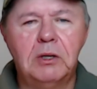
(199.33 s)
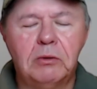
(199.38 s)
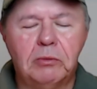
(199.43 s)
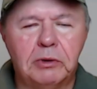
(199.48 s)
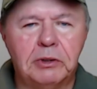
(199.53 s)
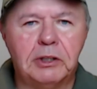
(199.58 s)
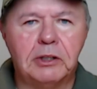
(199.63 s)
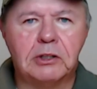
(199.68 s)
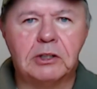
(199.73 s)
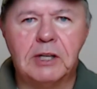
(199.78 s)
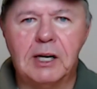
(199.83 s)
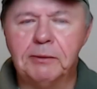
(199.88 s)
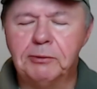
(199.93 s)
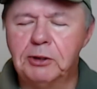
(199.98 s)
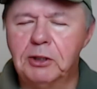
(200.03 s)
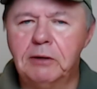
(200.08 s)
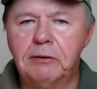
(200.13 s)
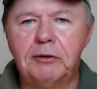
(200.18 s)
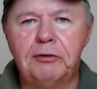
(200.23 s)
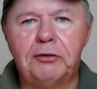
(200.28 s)
with the
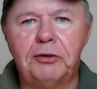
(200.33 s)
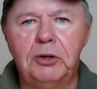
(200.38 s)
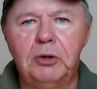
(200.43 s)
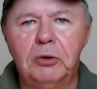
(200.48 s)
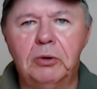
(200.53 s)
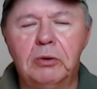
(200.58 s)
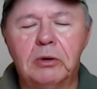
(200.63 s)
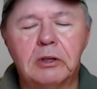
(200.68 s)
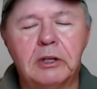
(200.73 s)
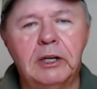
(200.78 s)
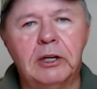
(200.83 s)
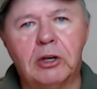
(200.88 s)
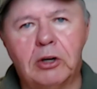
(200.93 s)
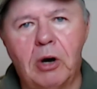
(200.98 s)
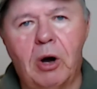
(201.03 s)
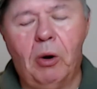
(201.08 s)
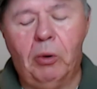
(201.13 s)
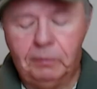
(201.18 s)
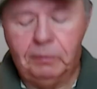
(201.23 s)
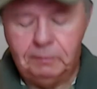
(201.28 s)
exception of a few, can go.